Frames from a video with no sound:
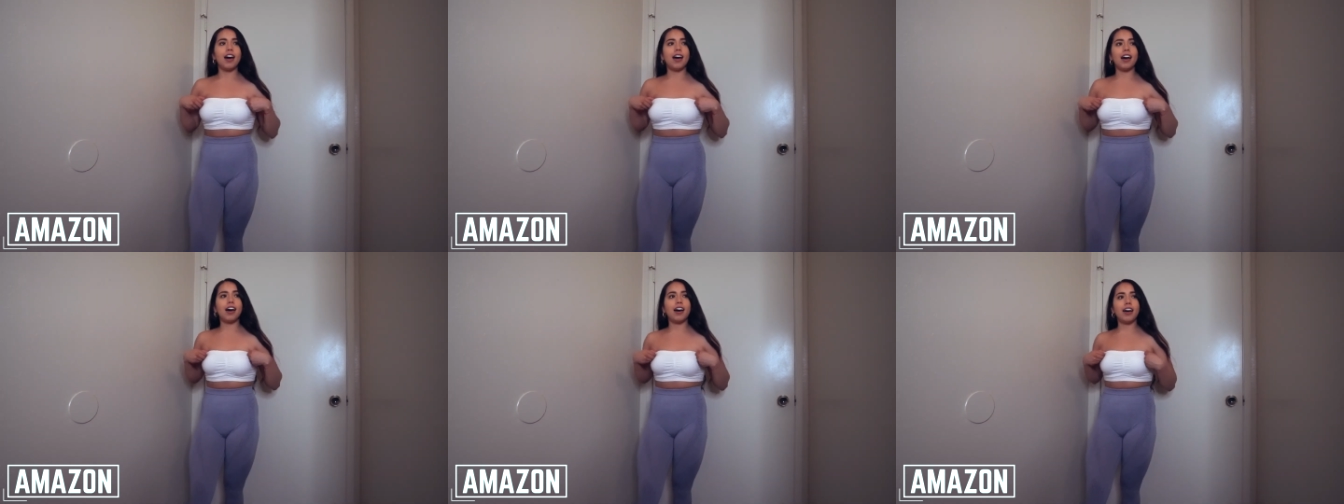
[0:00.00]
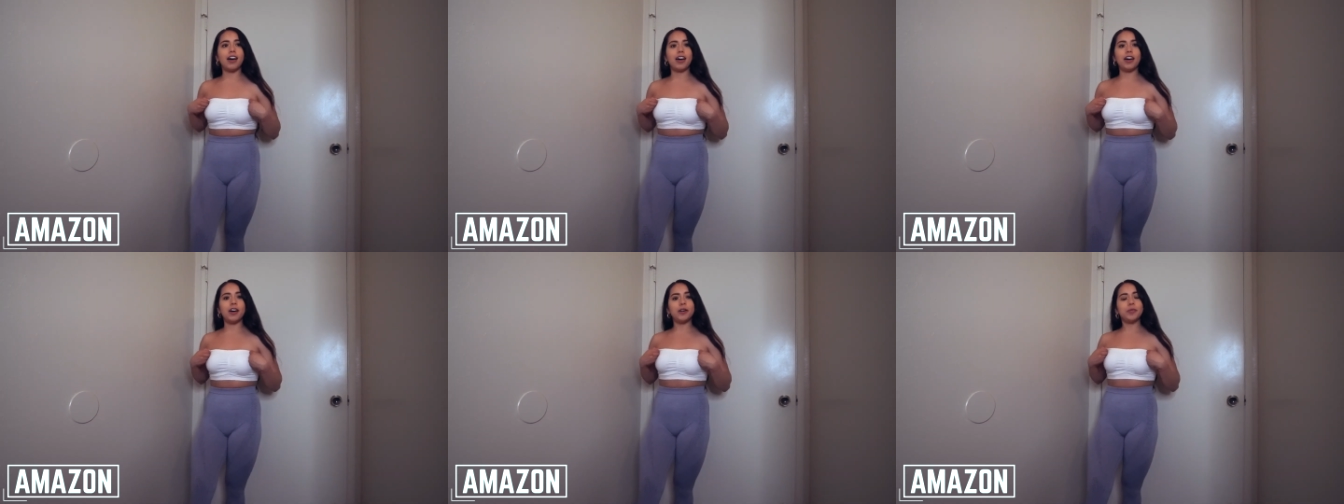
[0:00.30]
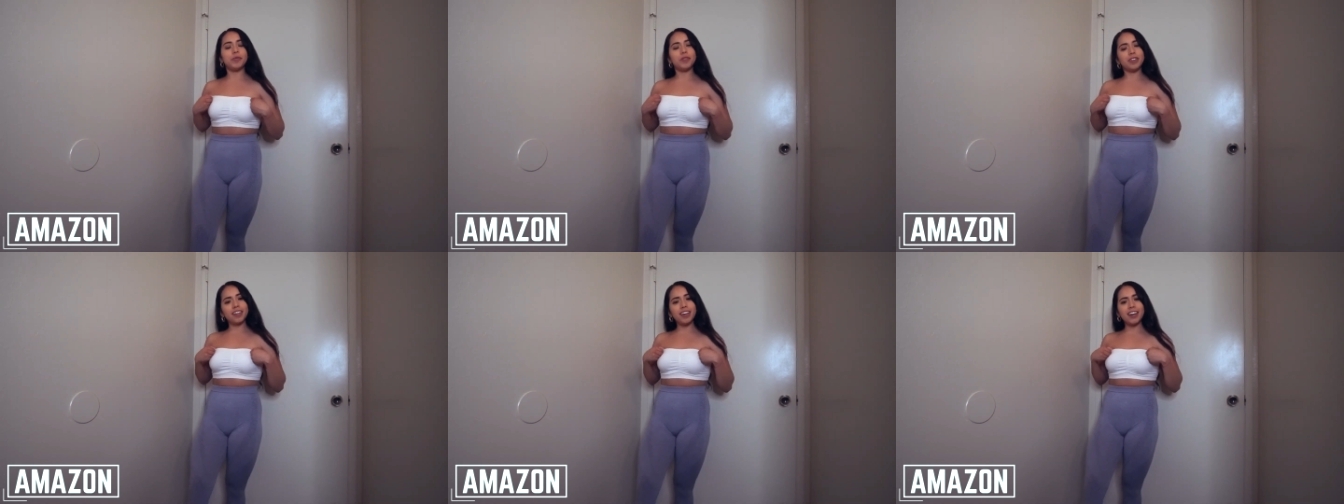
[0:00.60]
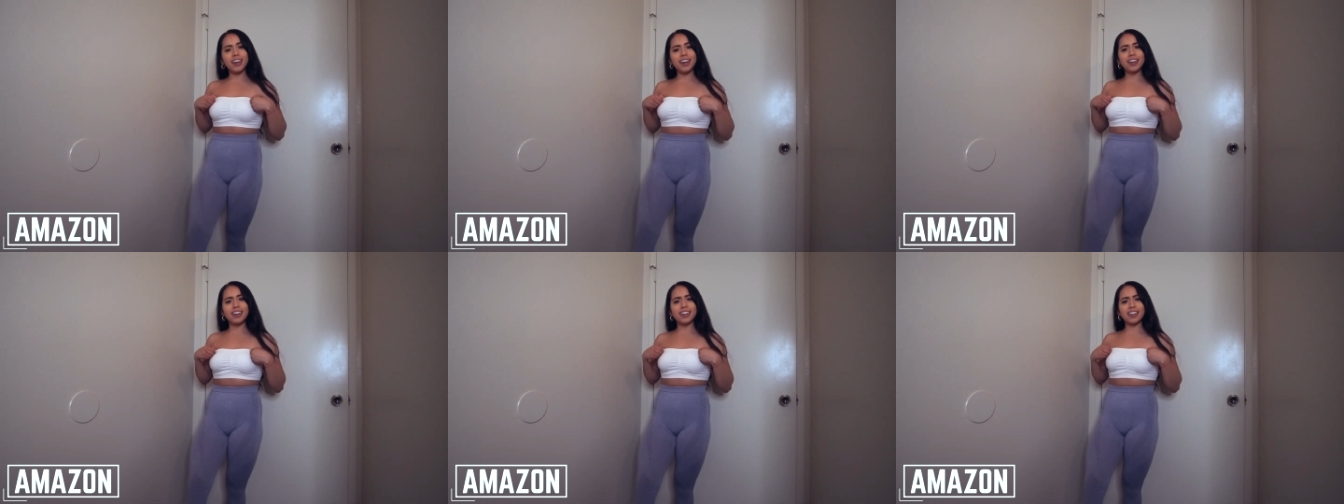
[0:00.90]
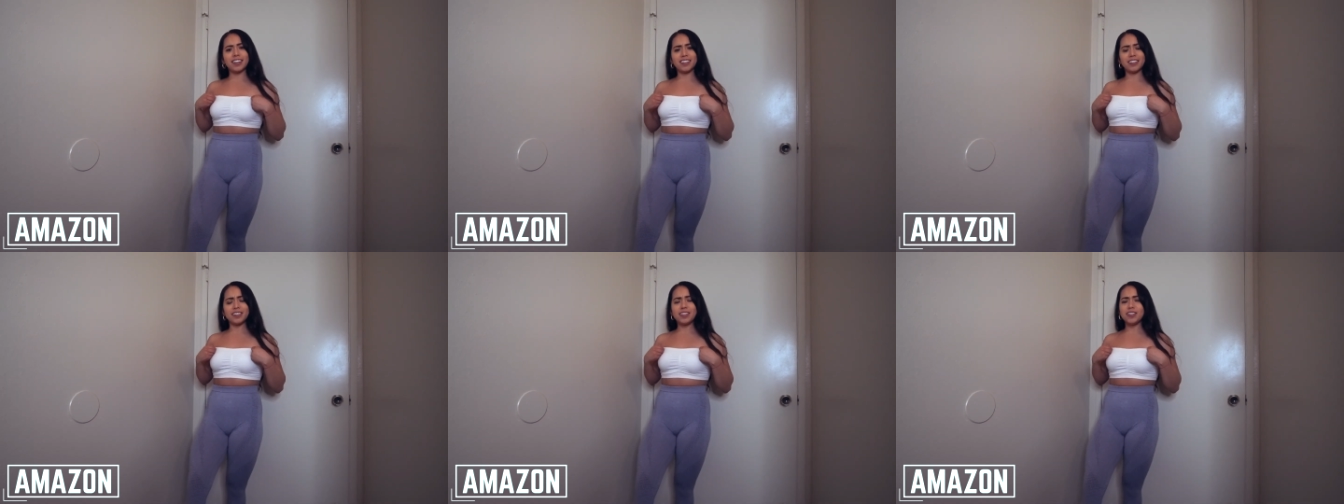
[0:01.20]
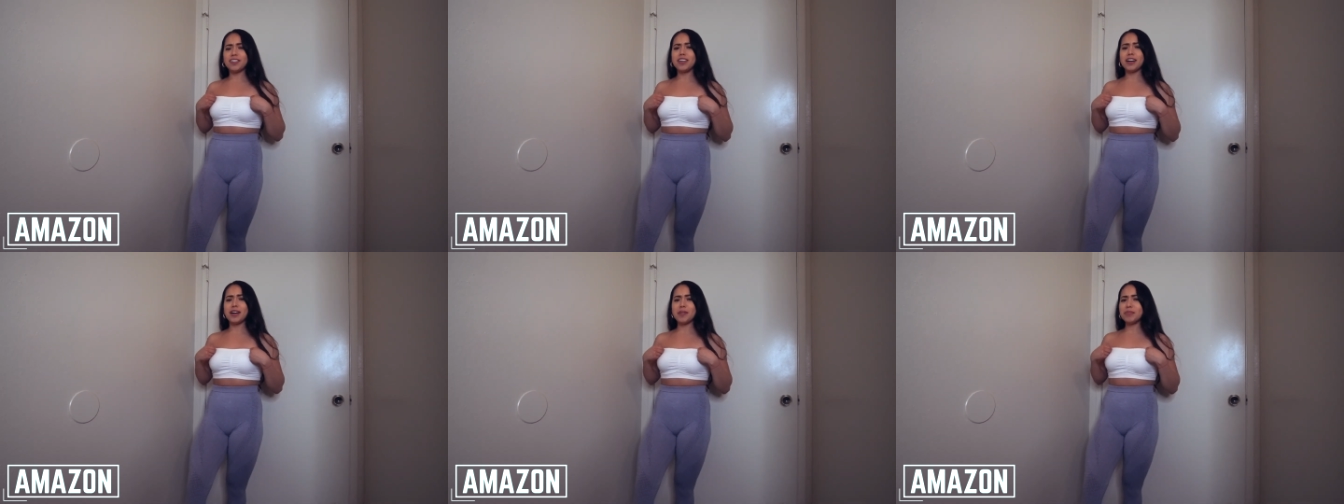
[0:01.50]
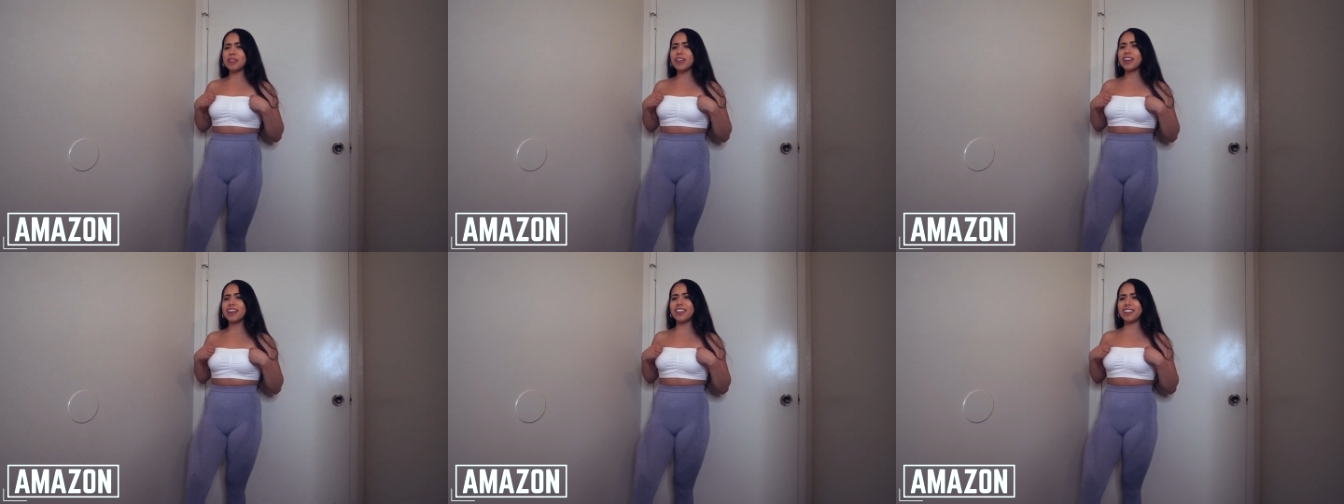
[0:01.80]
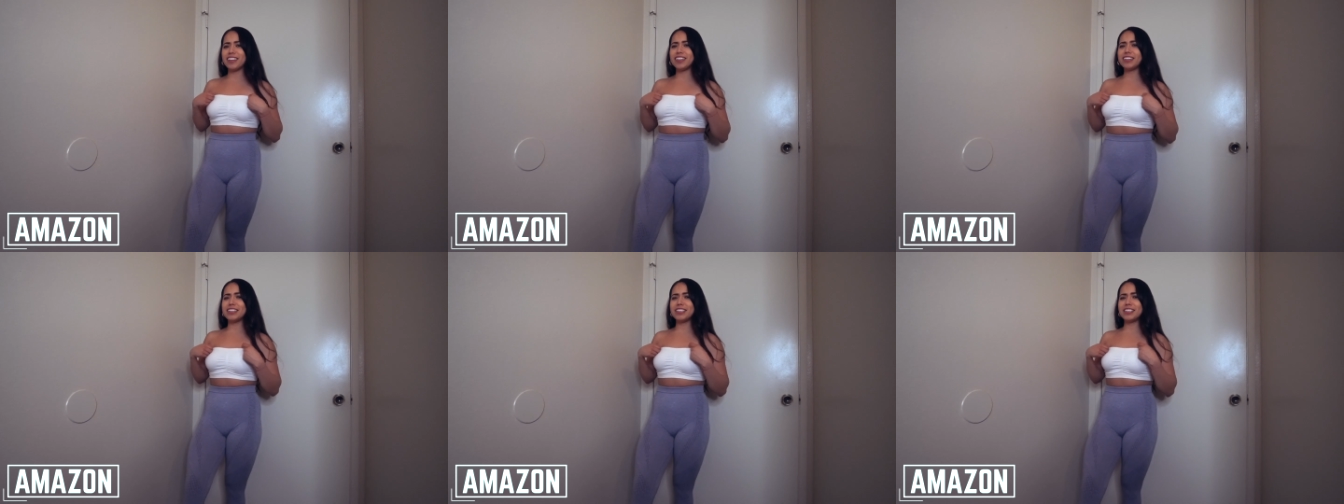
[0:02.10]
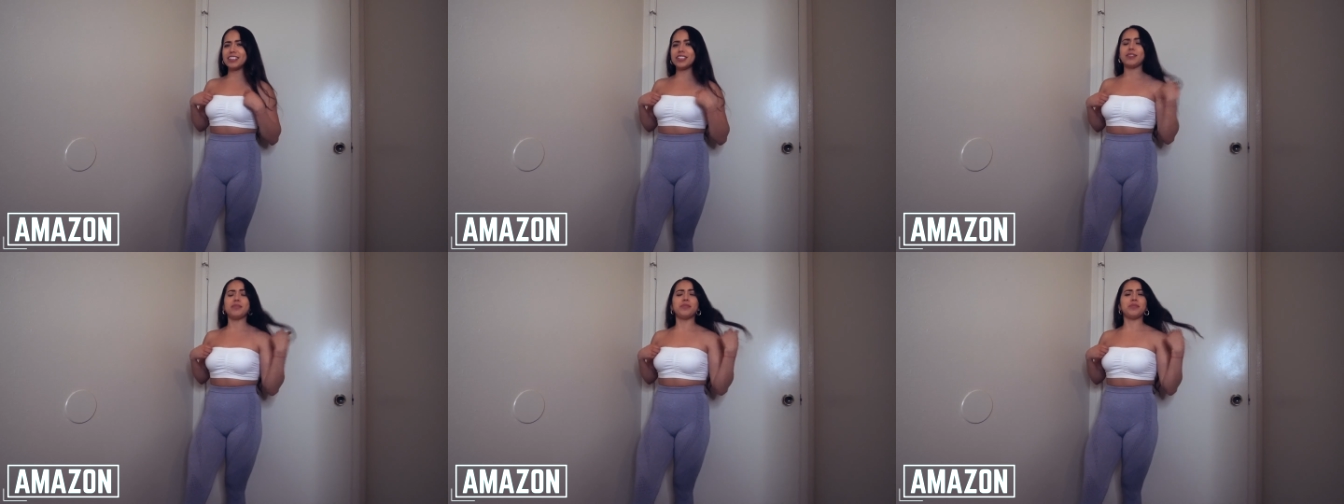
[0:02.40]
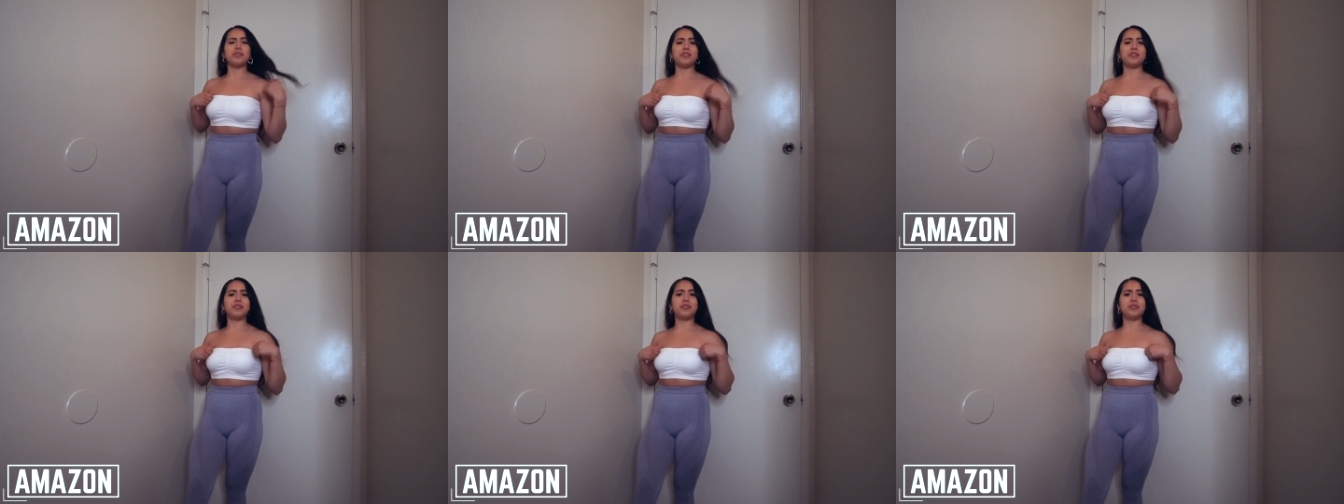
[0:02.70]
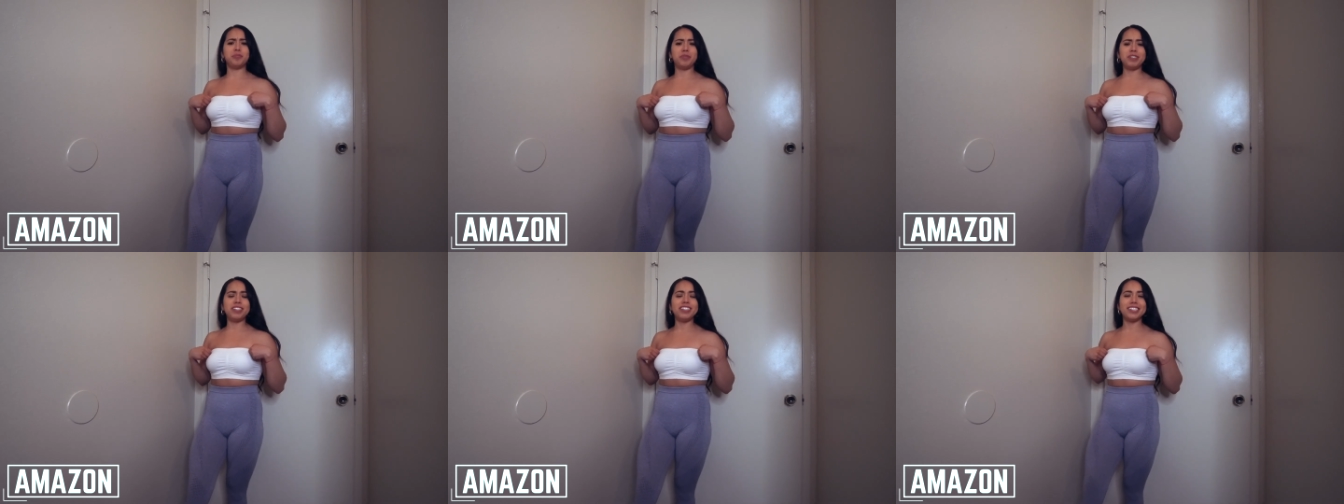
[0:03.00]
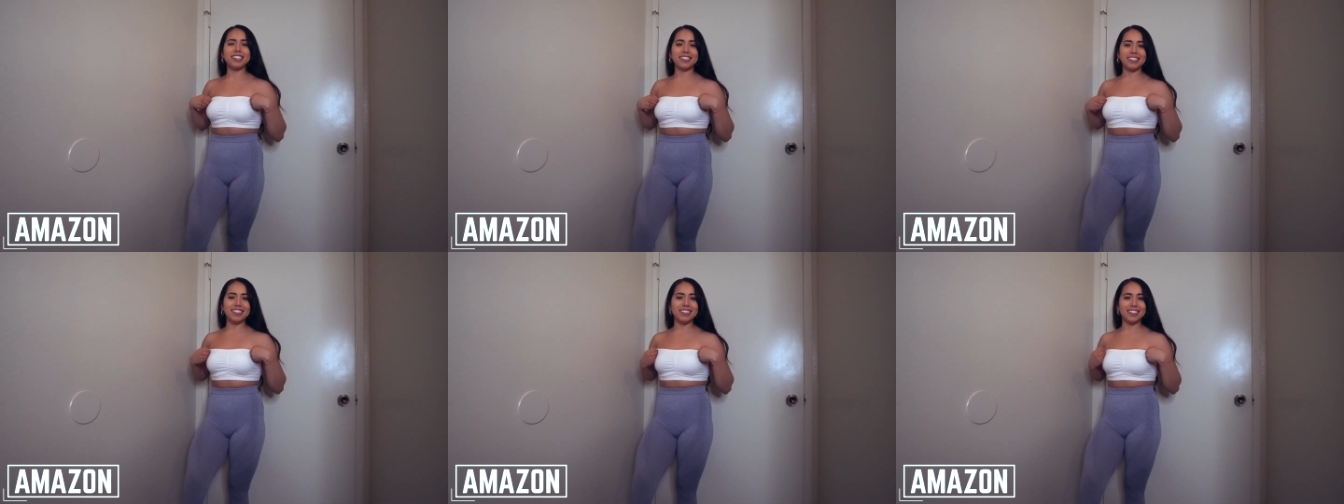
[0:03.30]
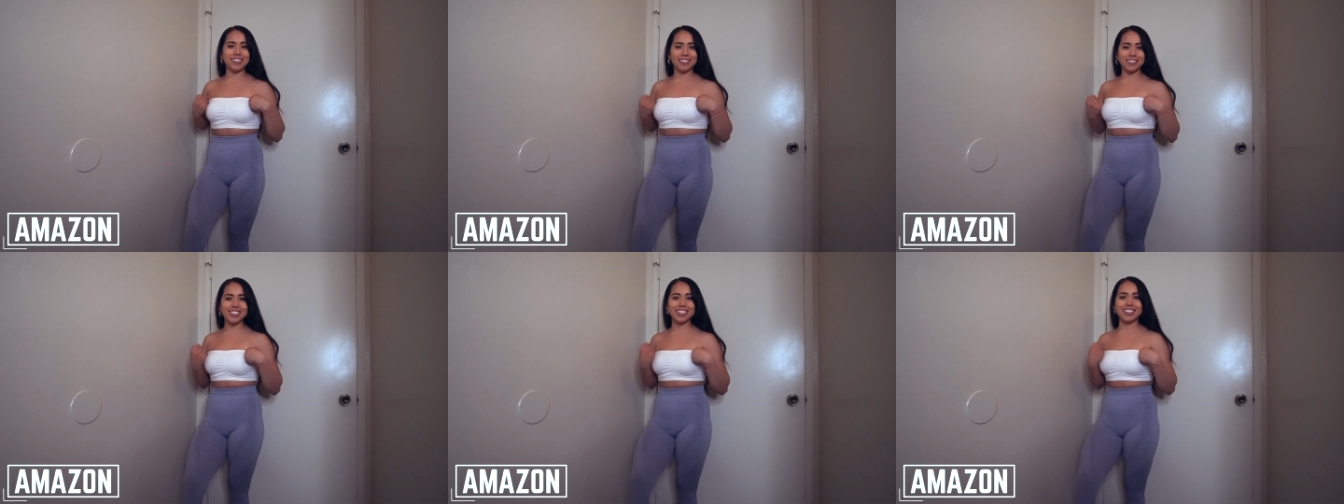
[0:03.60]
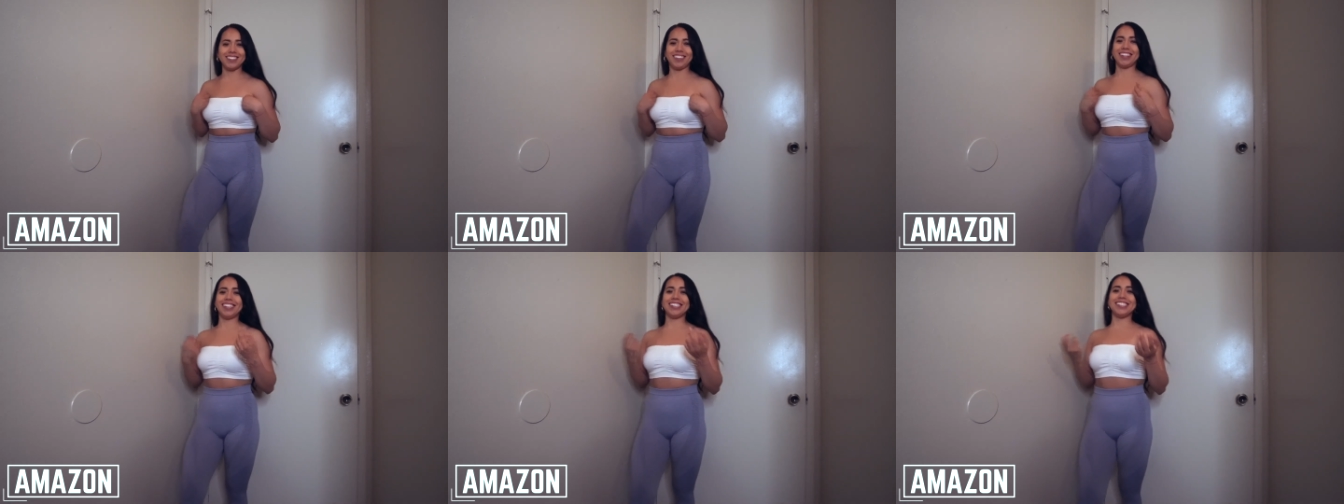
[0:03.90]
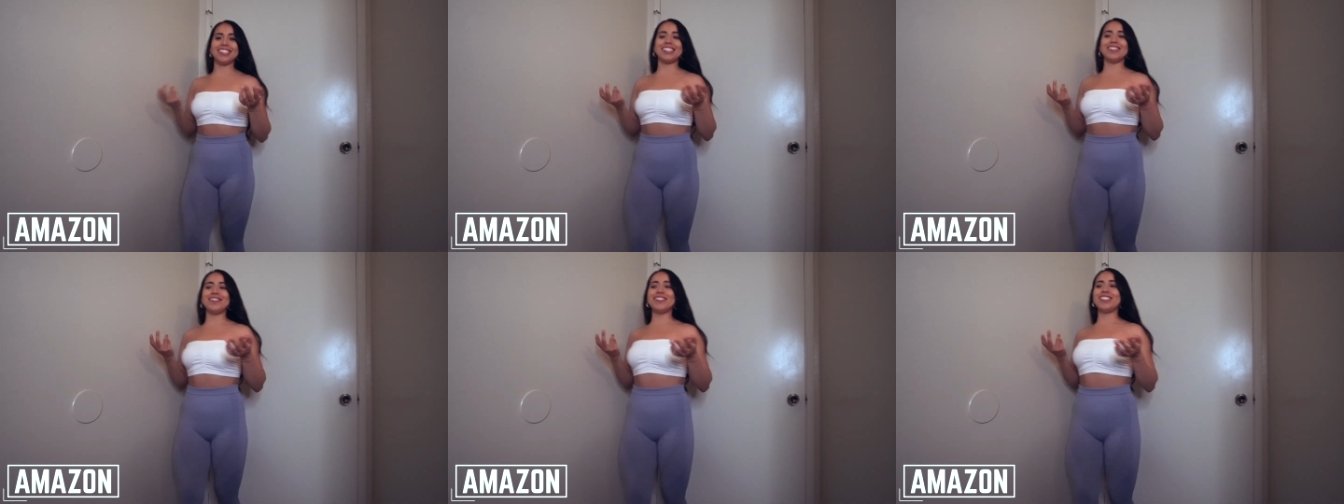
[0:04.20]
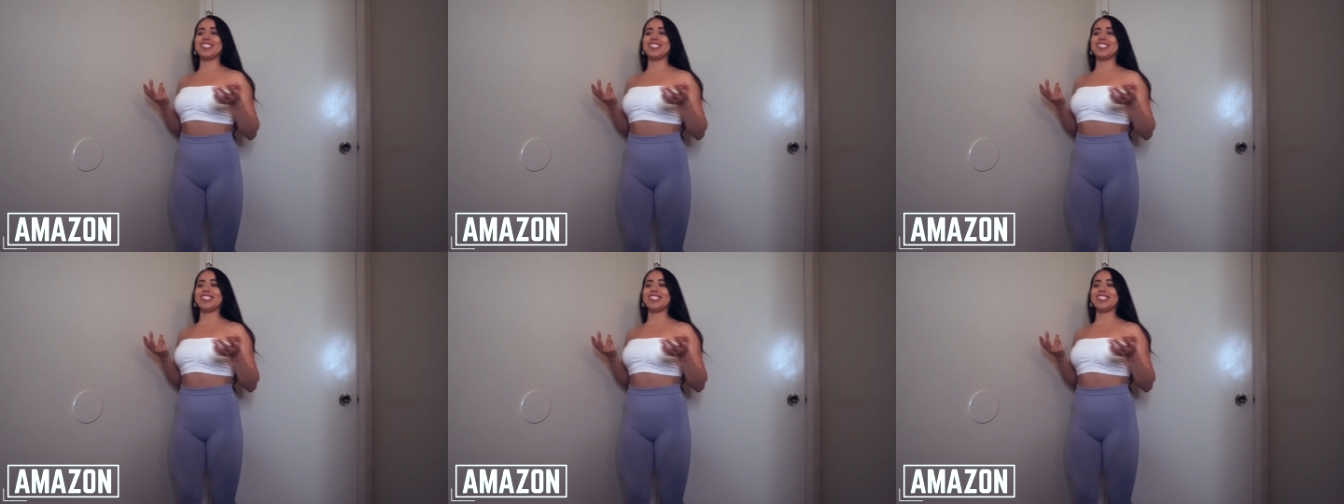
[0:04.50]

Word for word: Um, yeah, you know, I'm not for at the gym who will be down enough to wear a tube